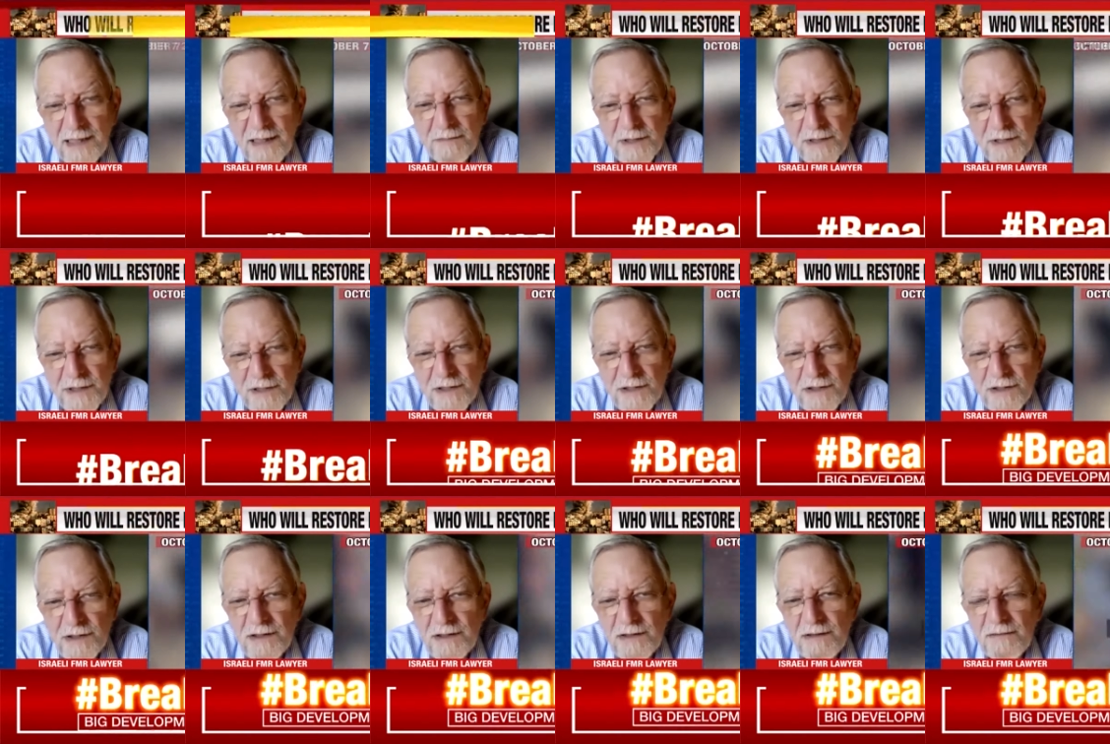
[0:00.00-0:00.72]

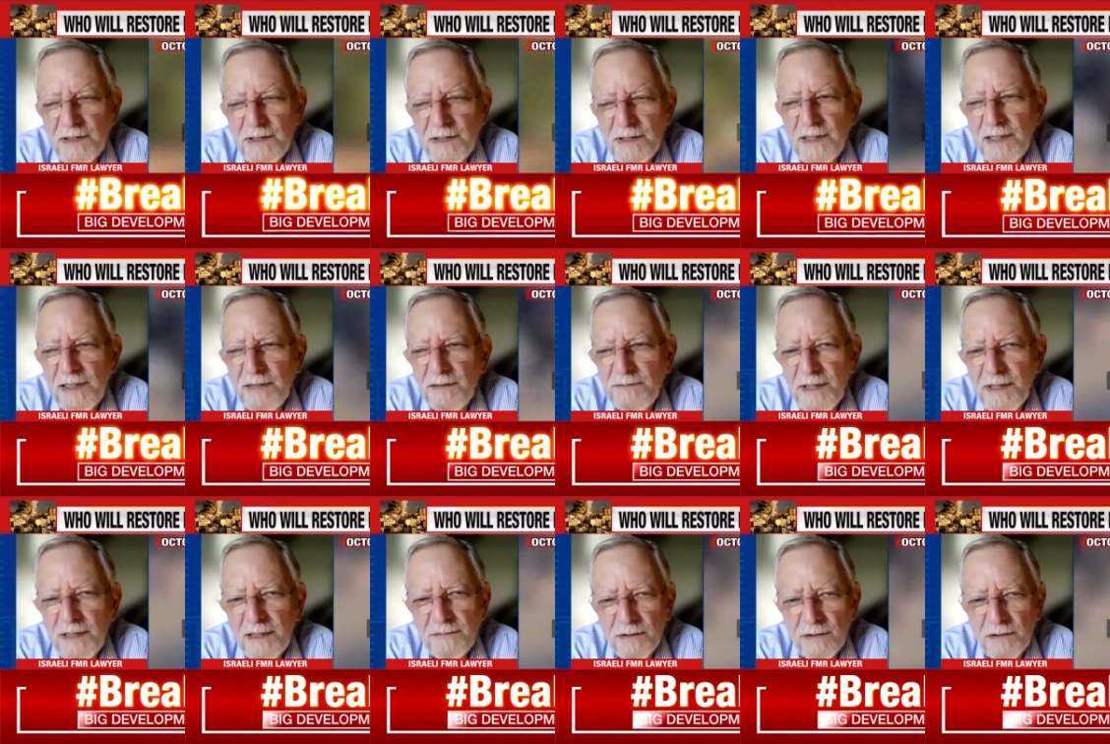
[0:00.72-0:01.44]
position. We need
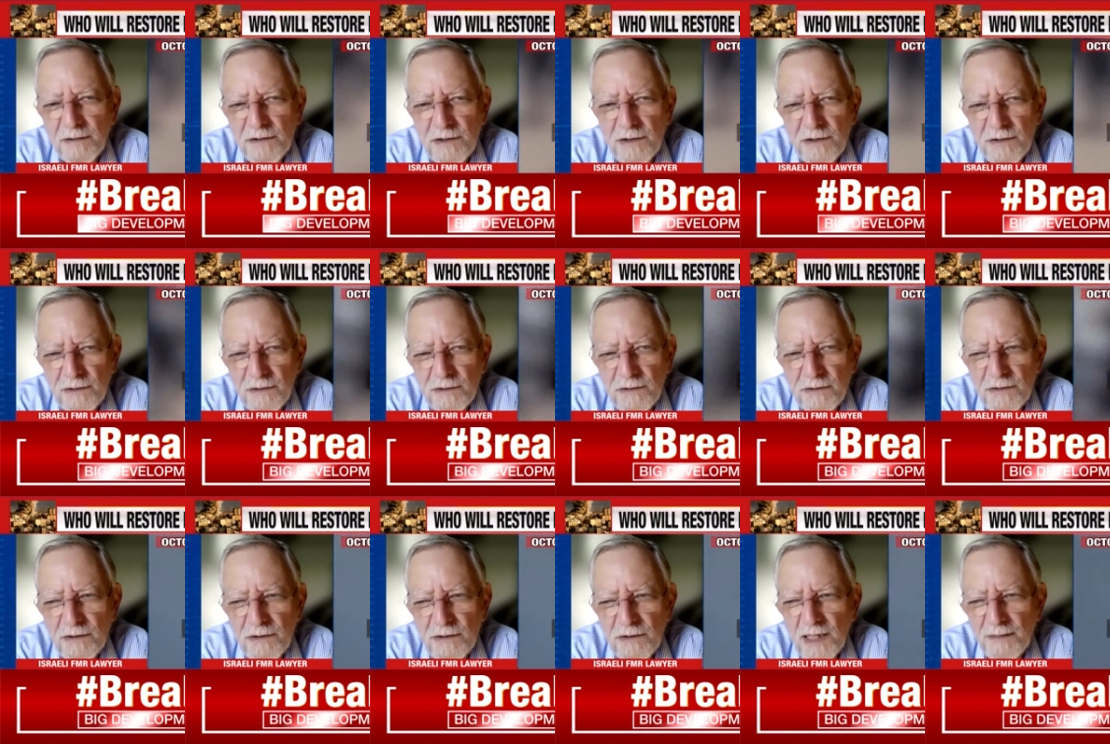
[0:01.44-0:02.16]
people to
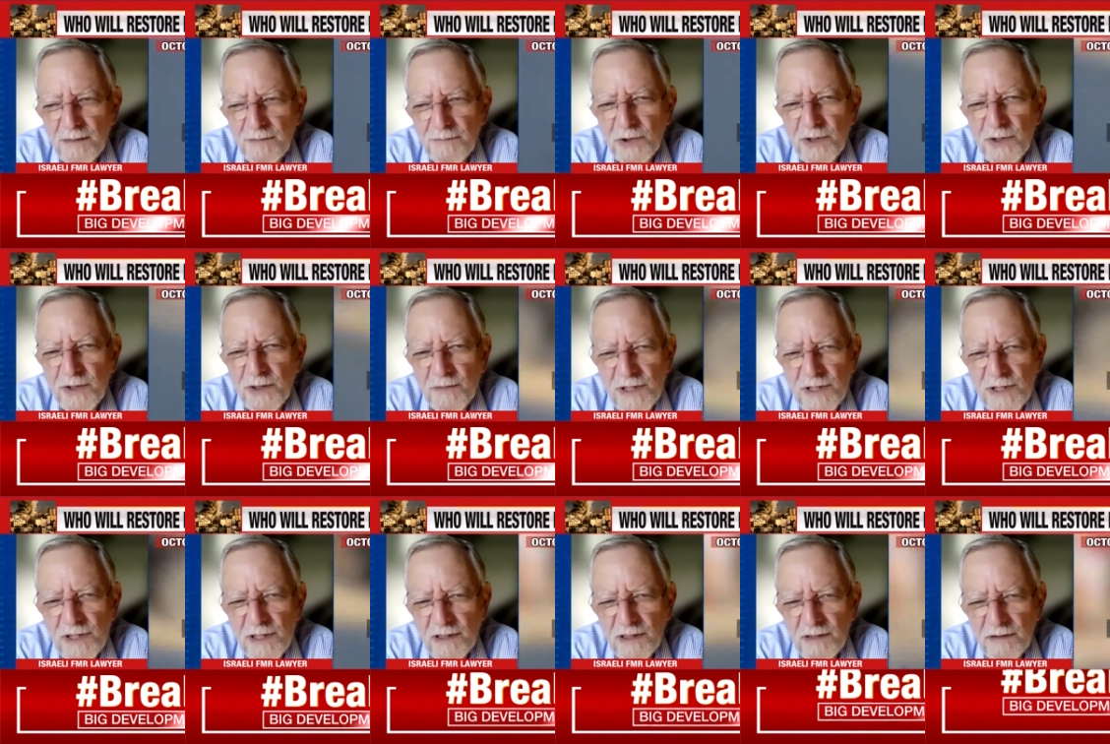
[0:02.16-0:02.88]
try to put
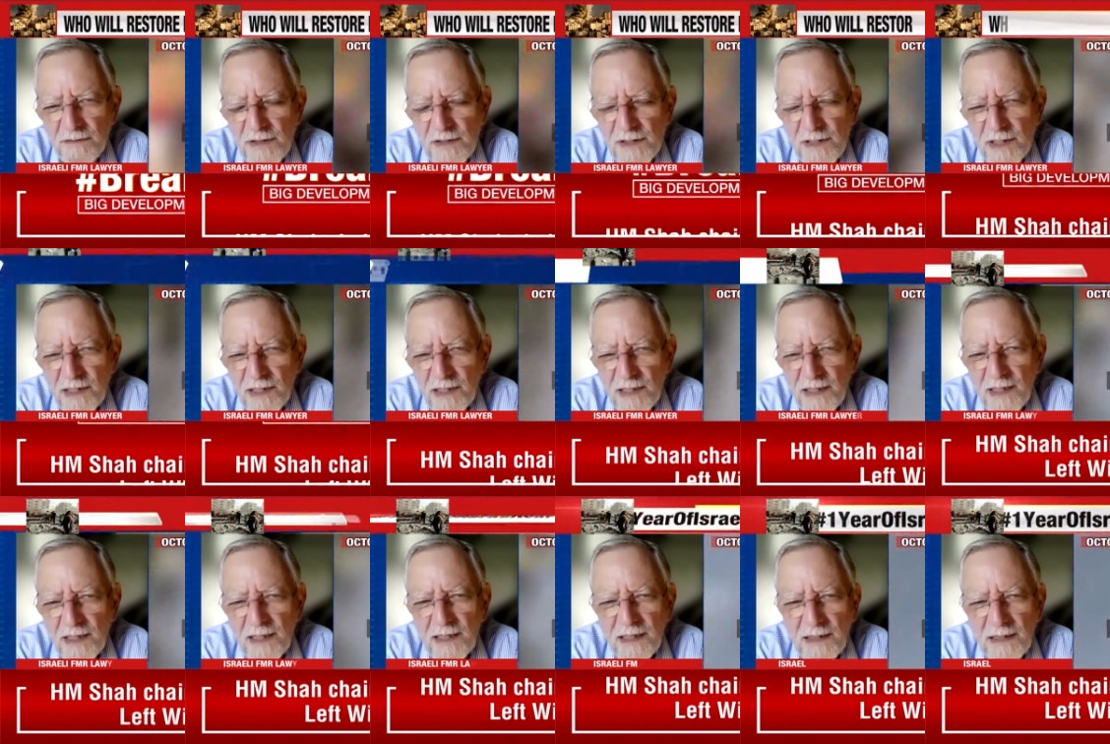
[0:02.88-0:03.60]
themselves
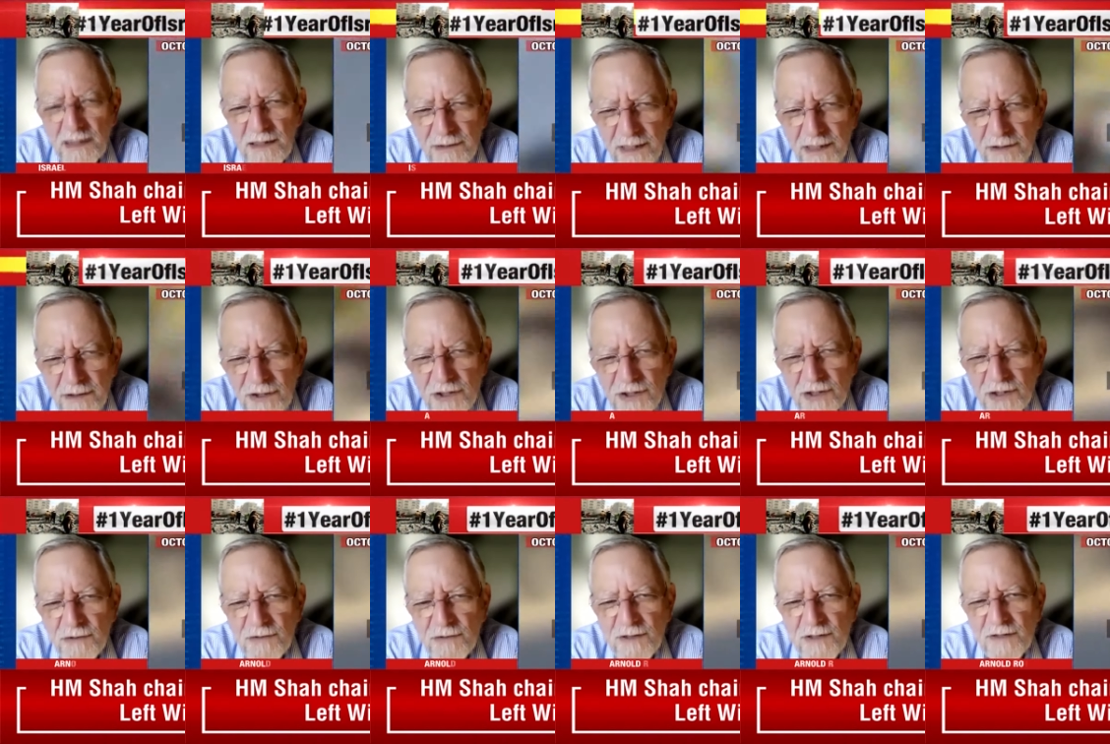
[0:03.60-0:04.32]
into our
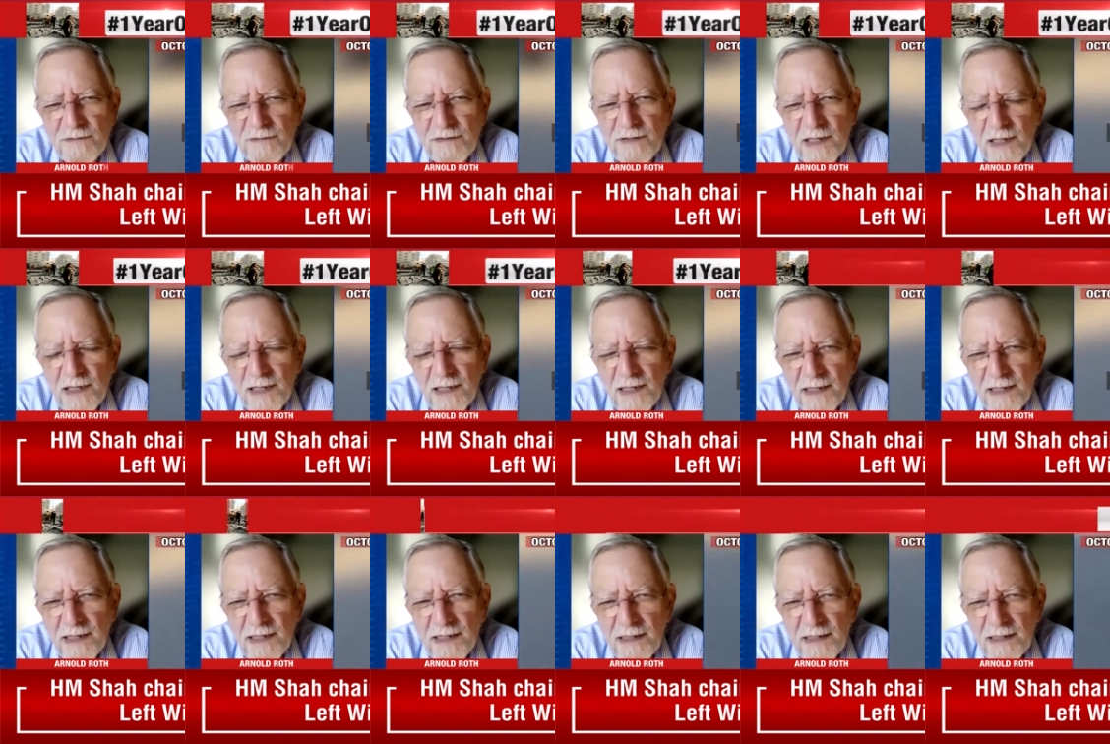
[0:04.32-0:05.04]
shoes, if you
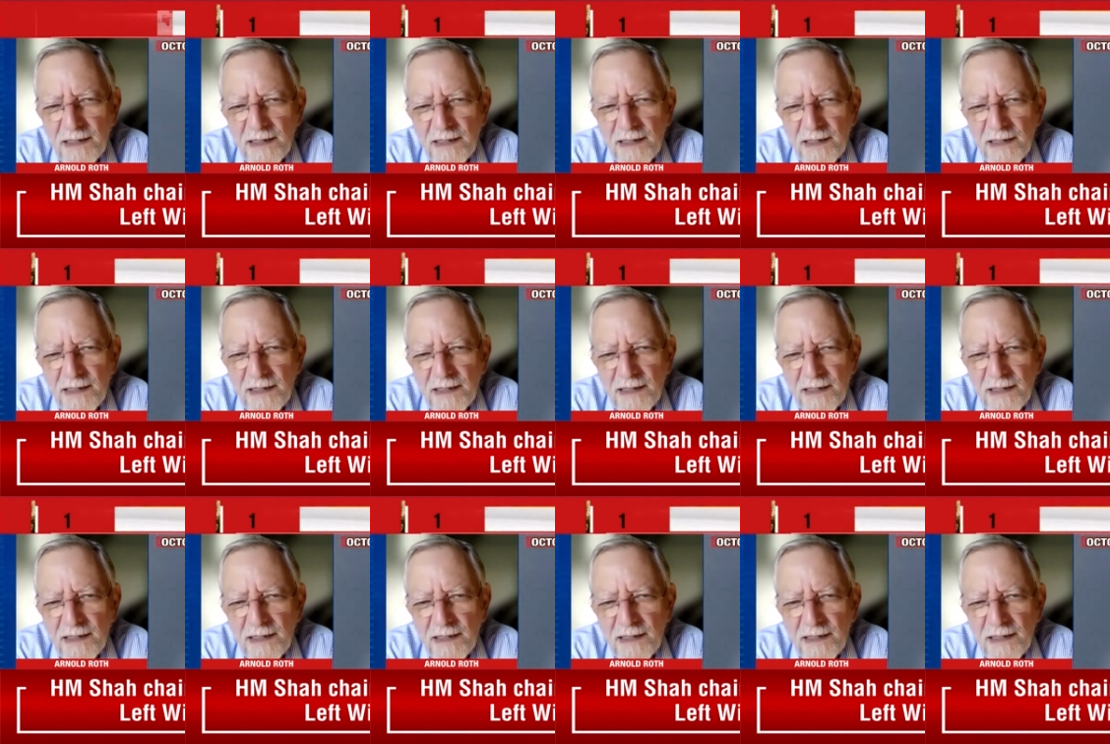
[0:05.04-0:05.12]
like.